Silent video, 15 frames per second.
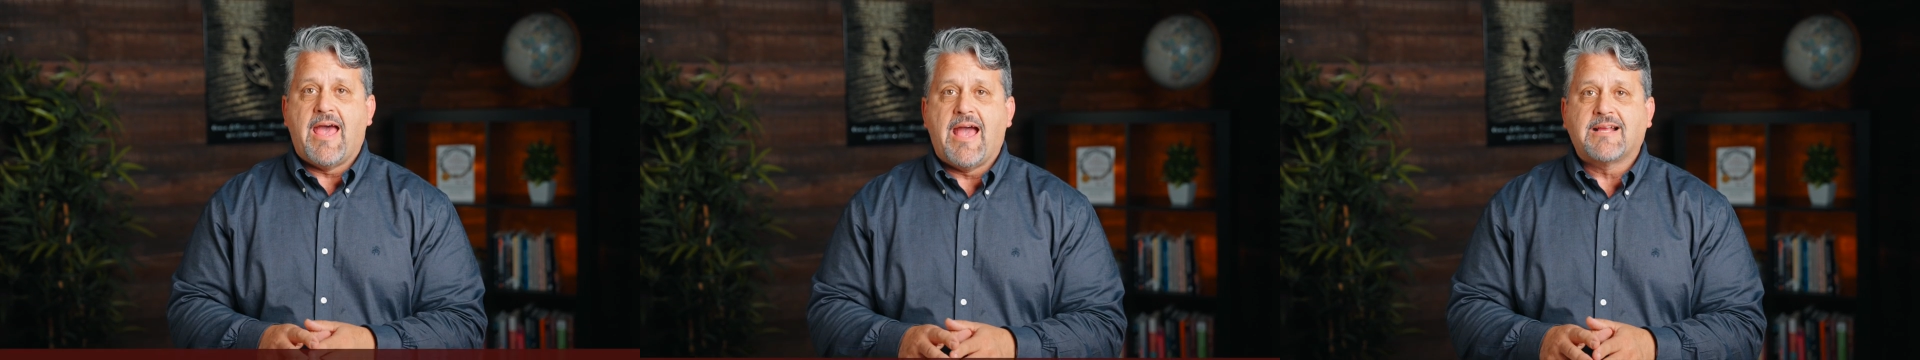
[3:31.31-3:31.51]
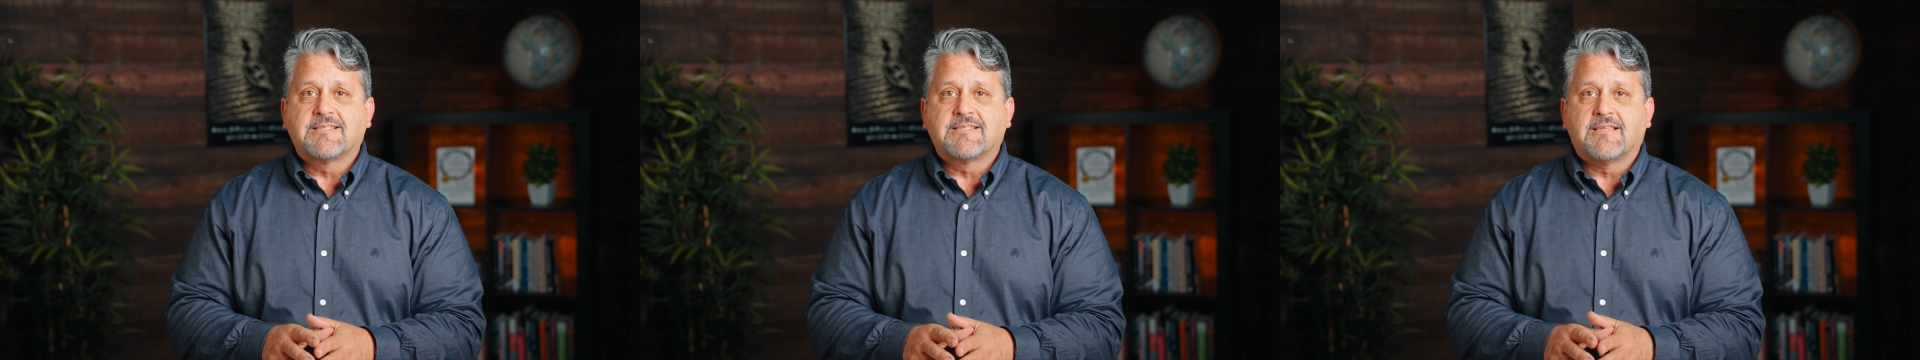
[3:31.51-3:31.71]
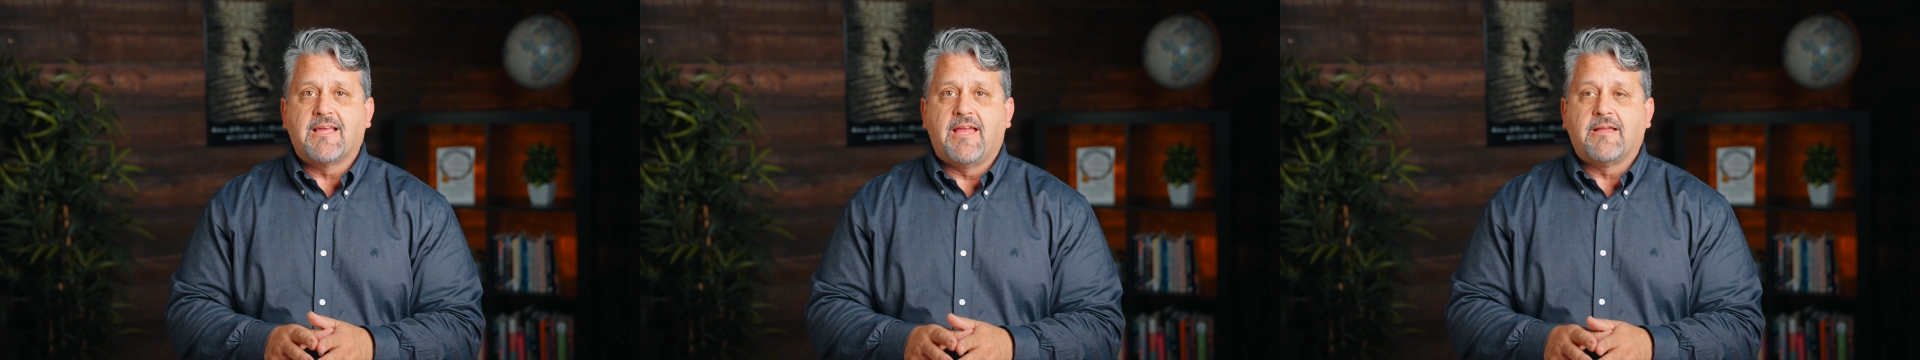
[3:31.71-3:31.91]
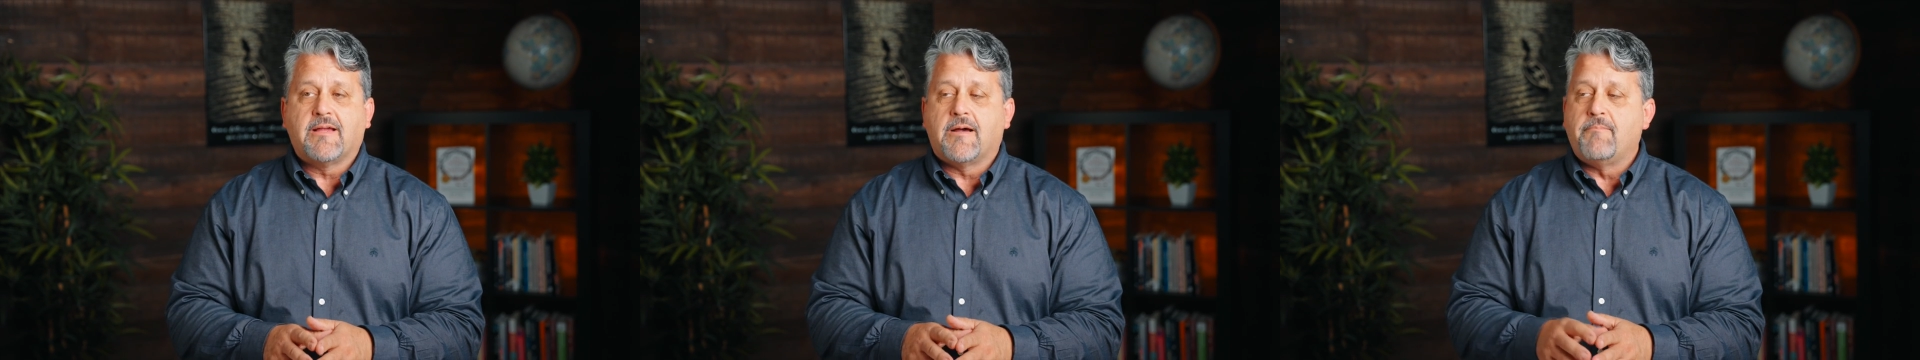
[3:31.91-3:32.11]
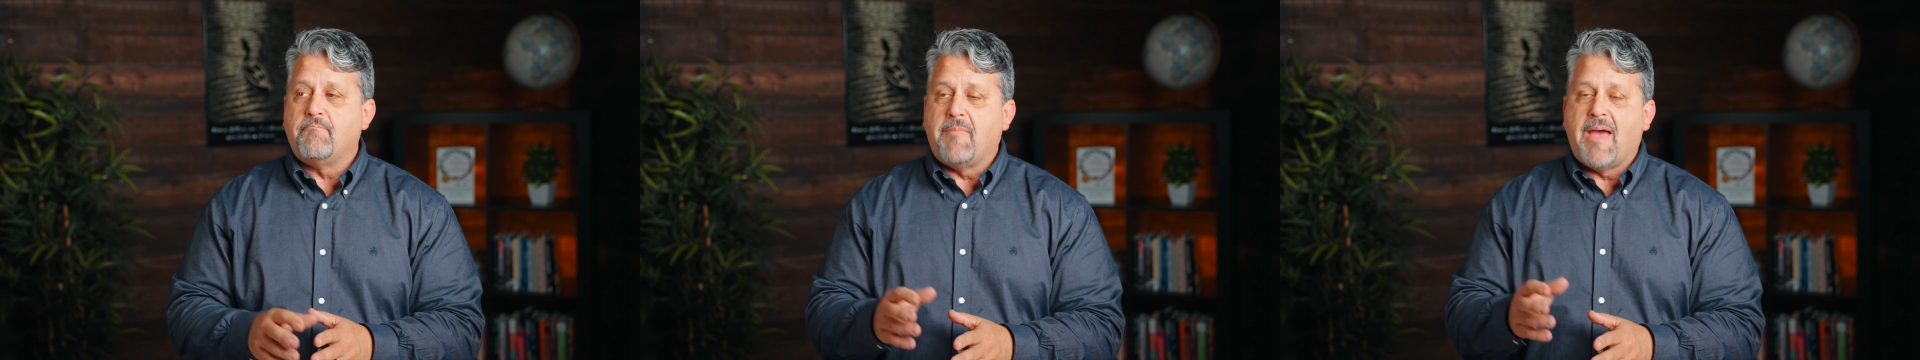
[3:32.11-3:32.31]
acts
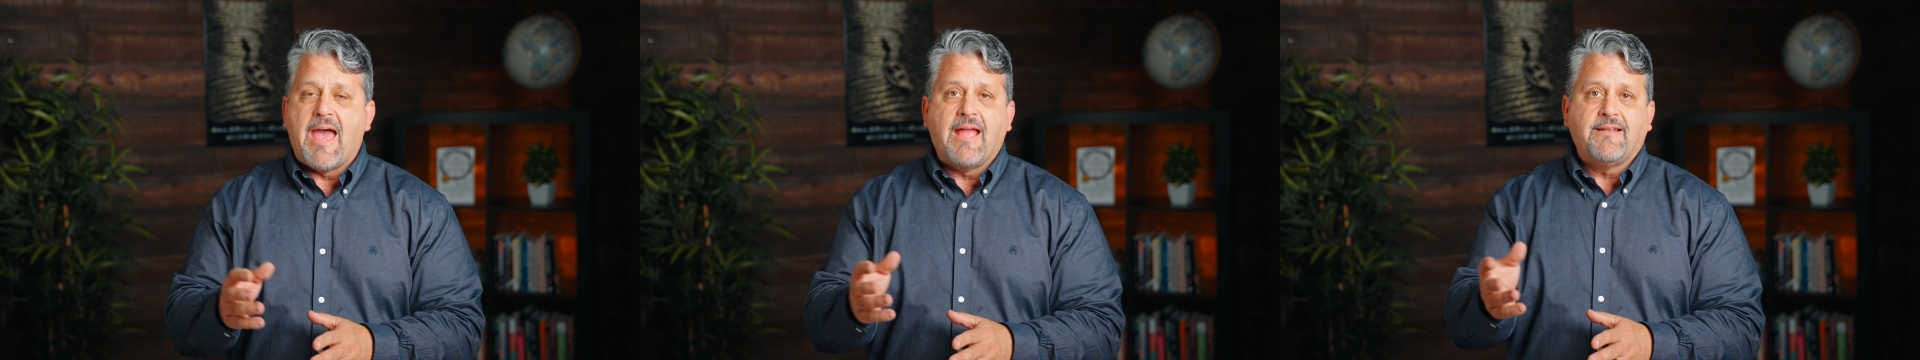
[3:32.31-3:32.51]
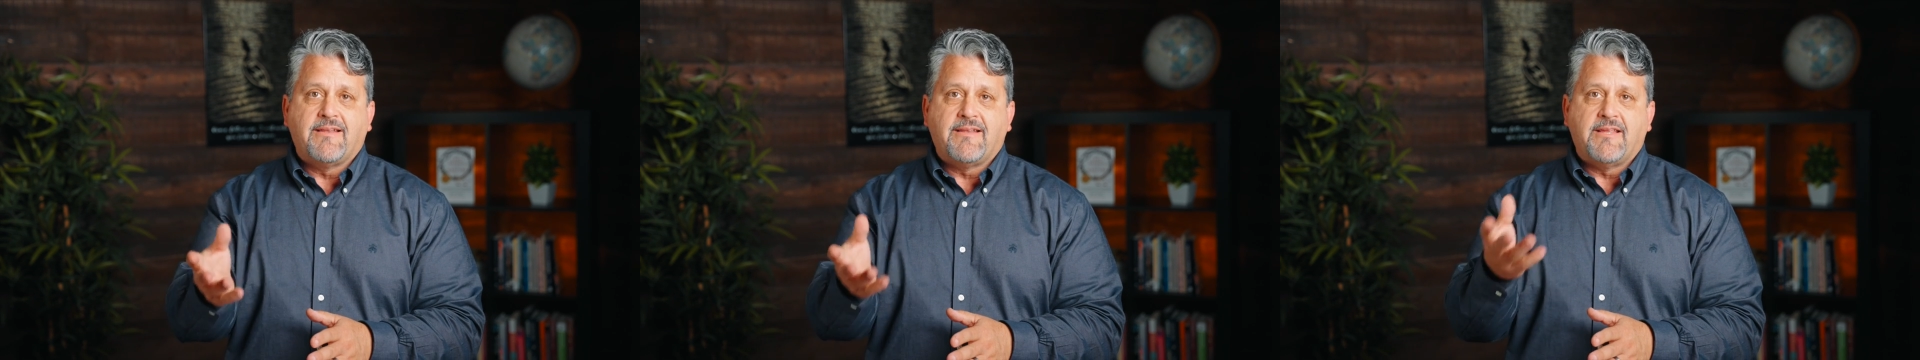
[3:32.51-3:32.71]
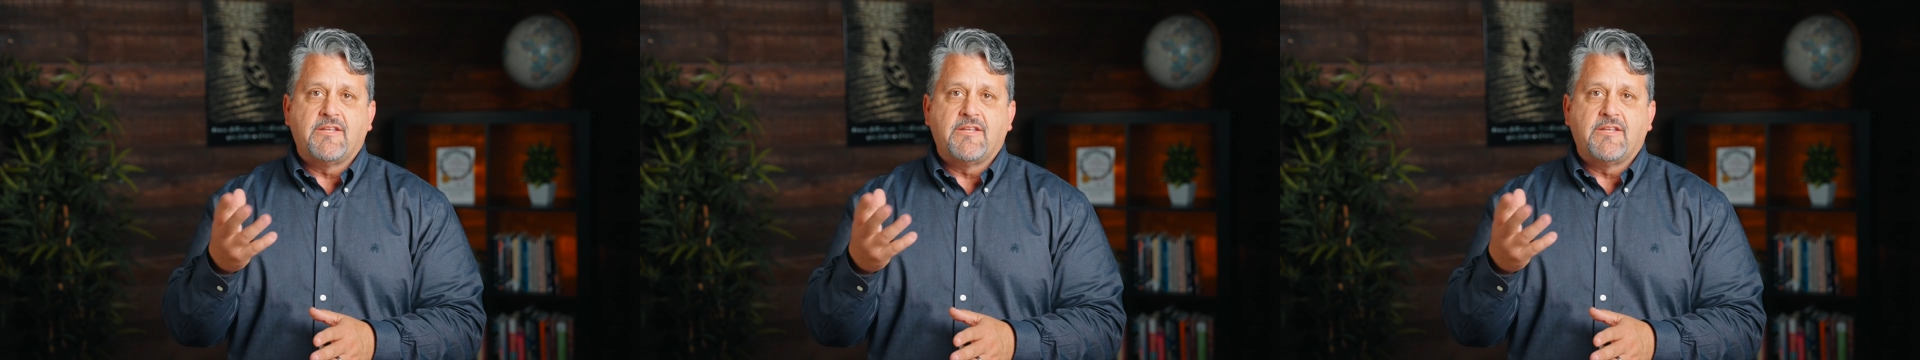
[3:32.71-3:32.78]
like a magnet.